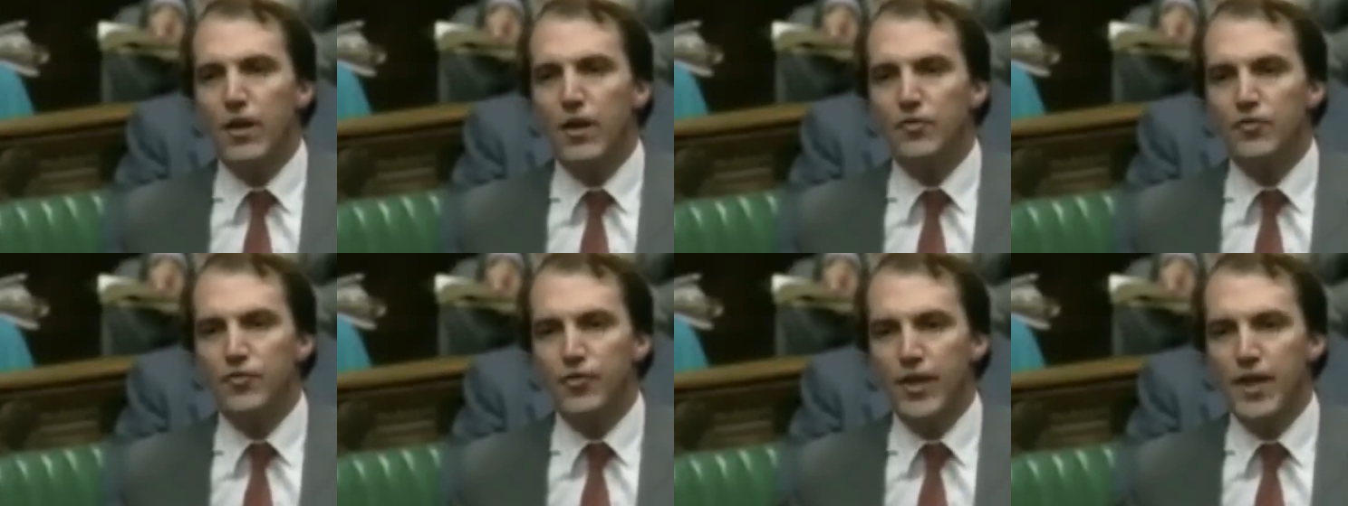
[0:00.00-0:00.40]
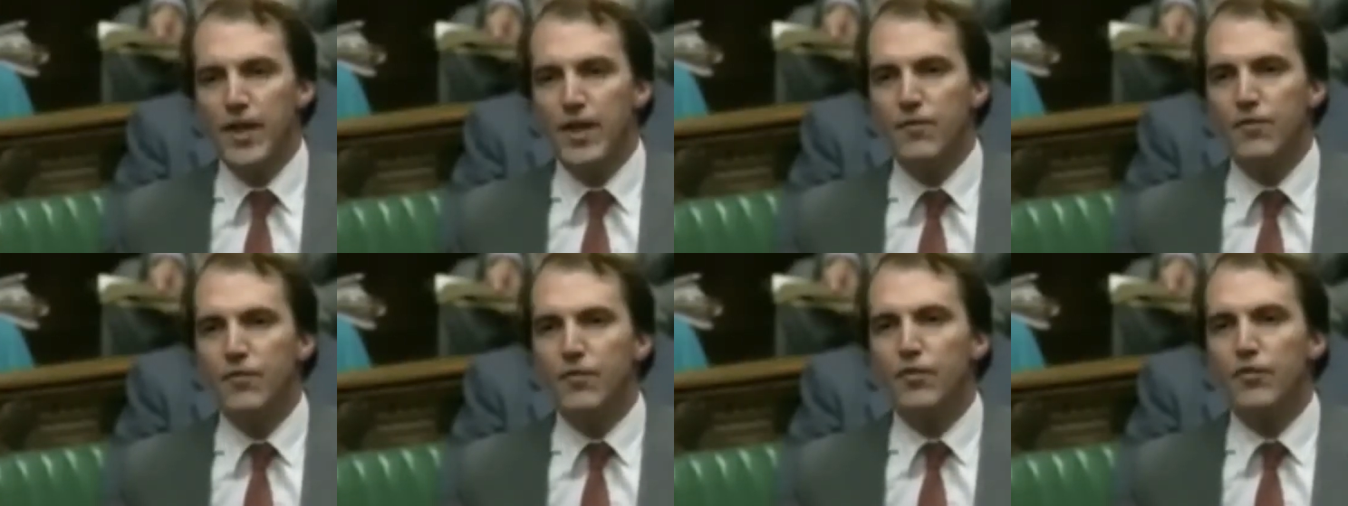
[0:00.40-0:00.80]

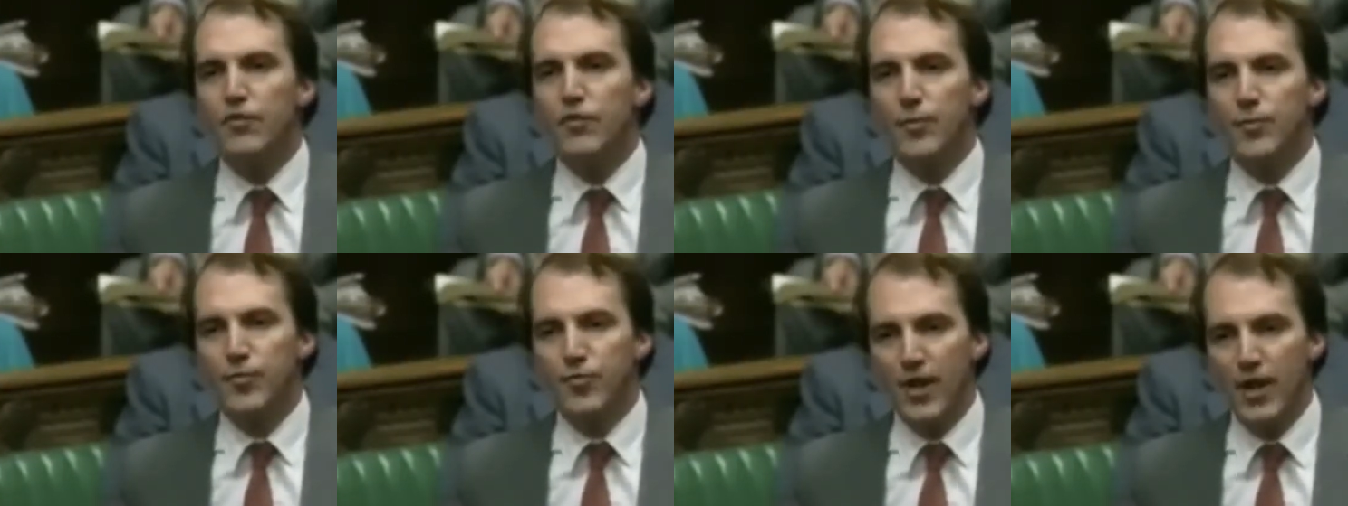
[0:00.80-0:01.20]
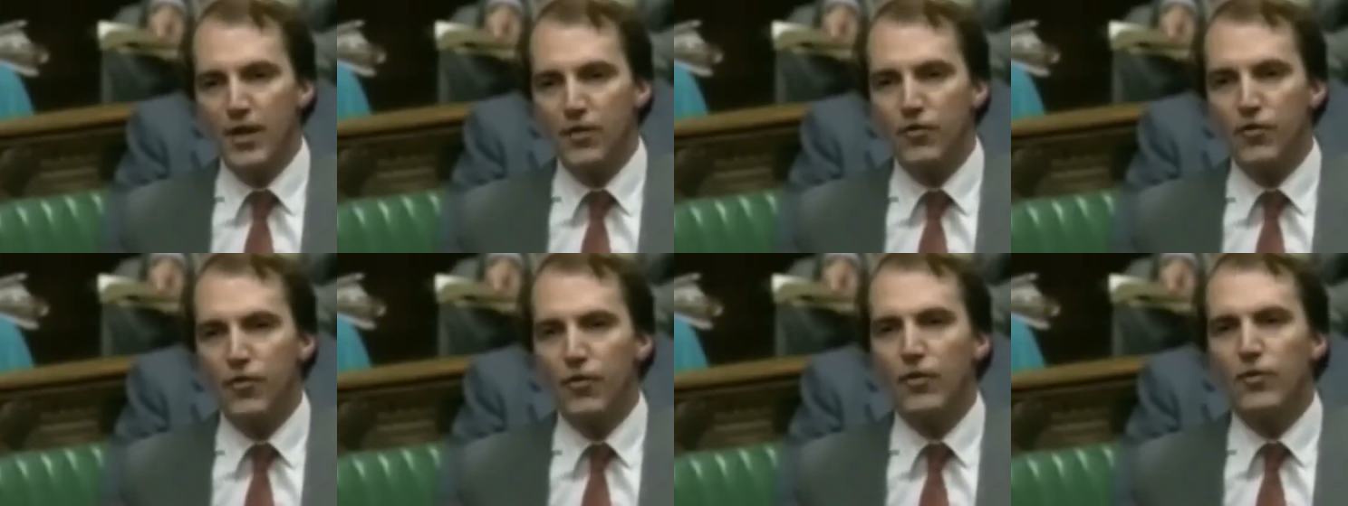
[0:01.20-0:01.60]
achieved
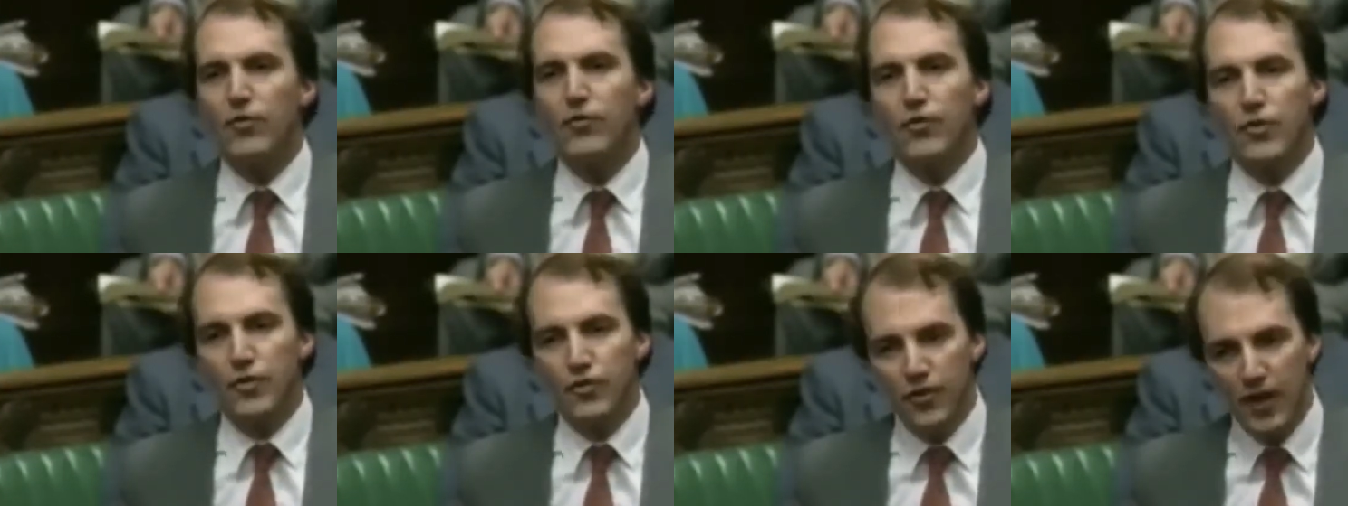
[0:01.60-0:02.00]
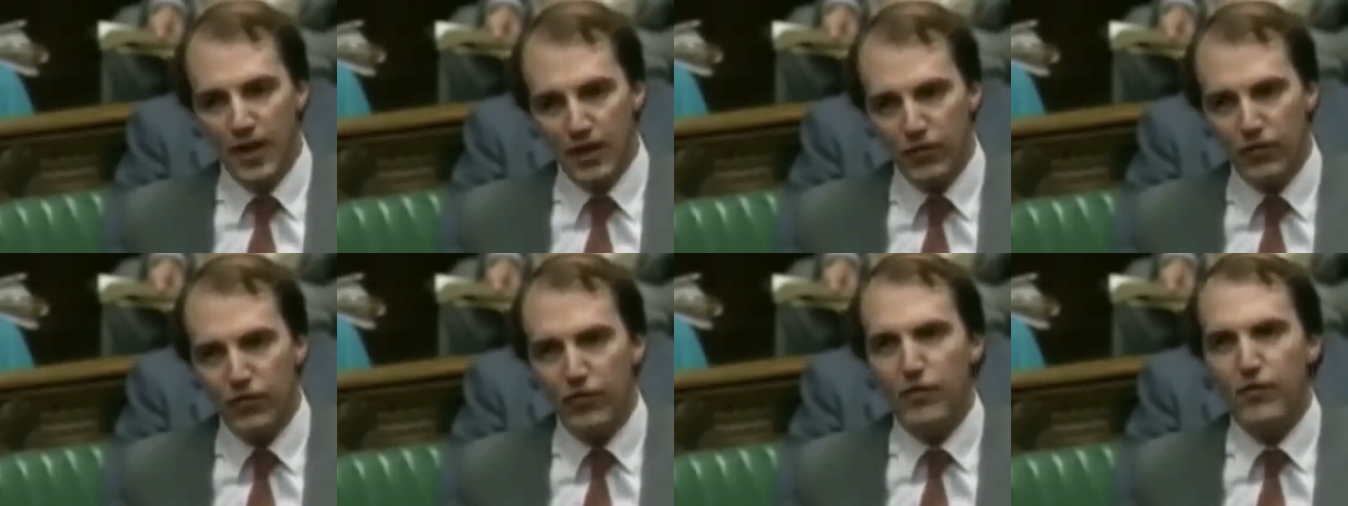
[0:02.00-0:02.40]
substantial
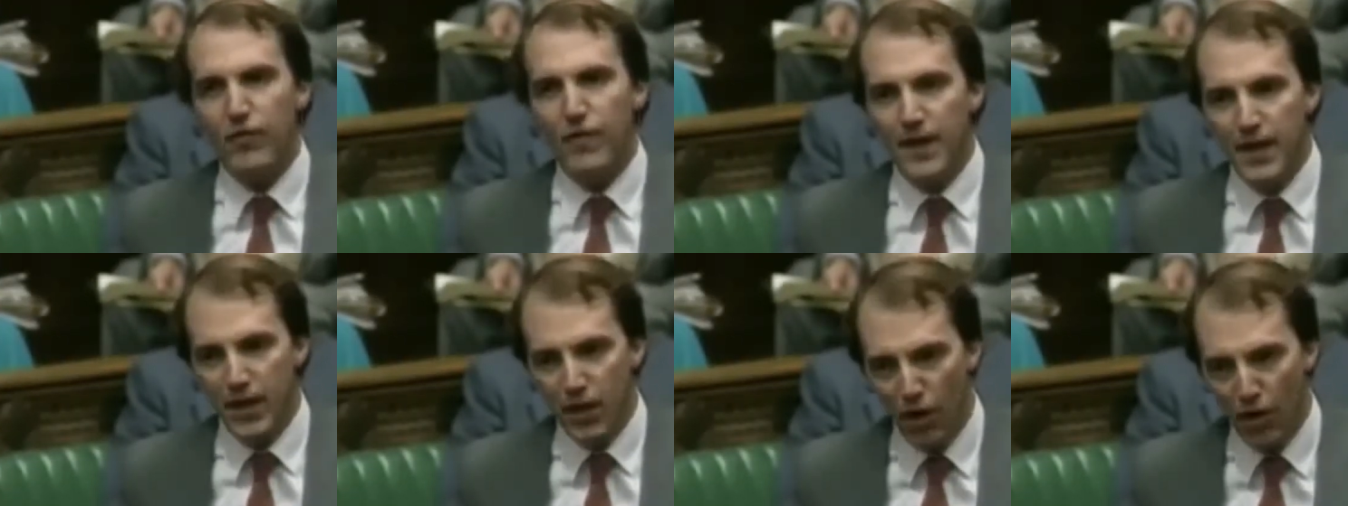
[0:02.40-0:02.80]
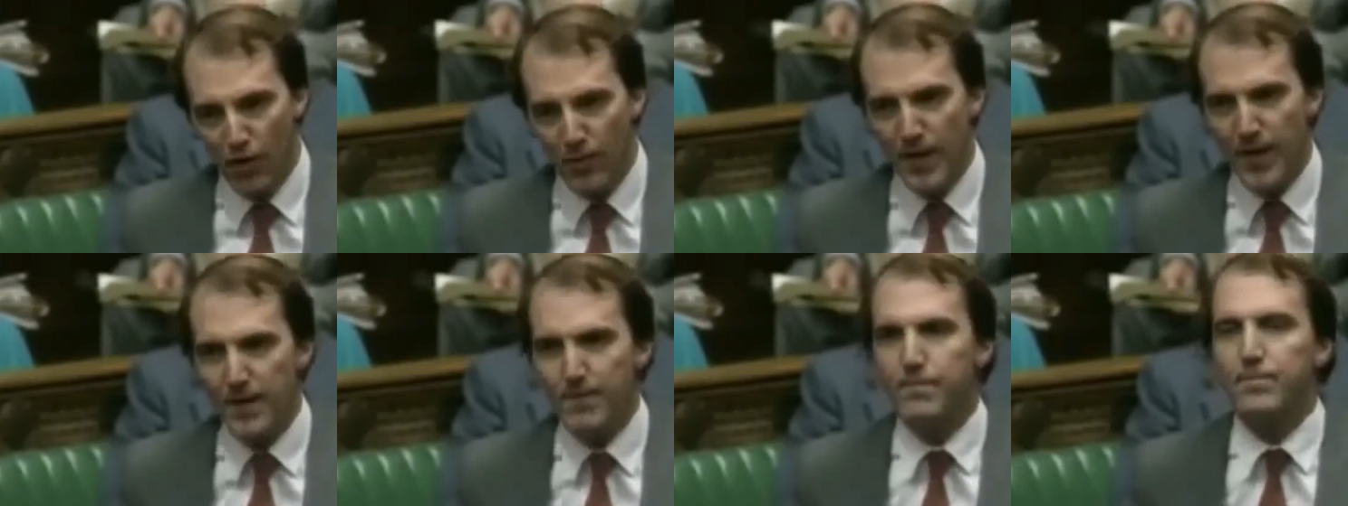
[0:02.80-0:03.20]
success for the
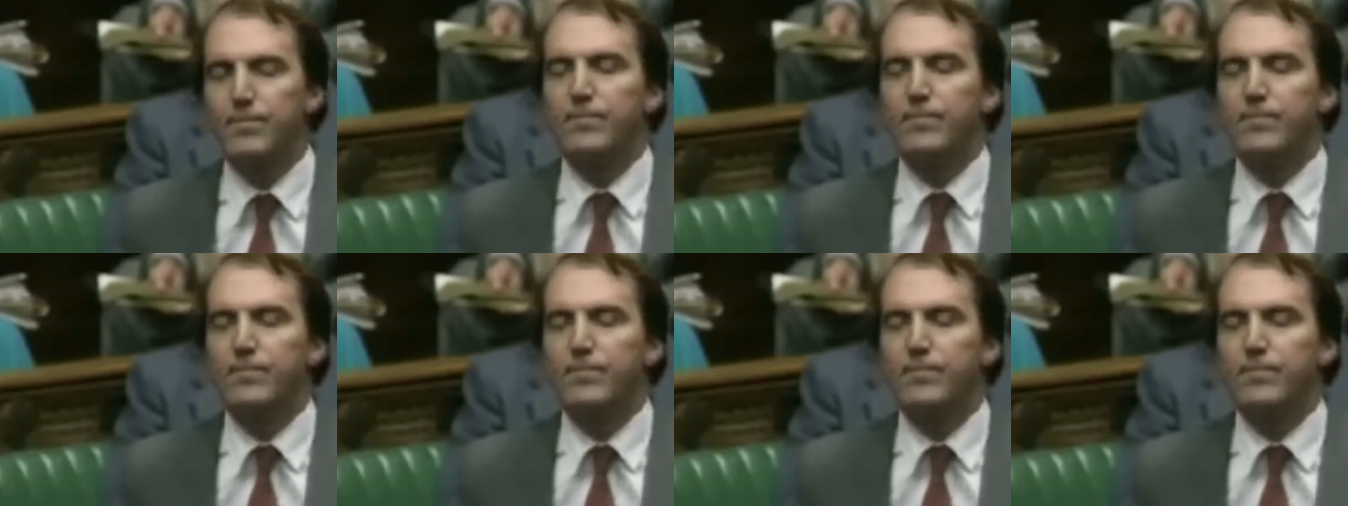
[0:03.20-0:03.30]
economy.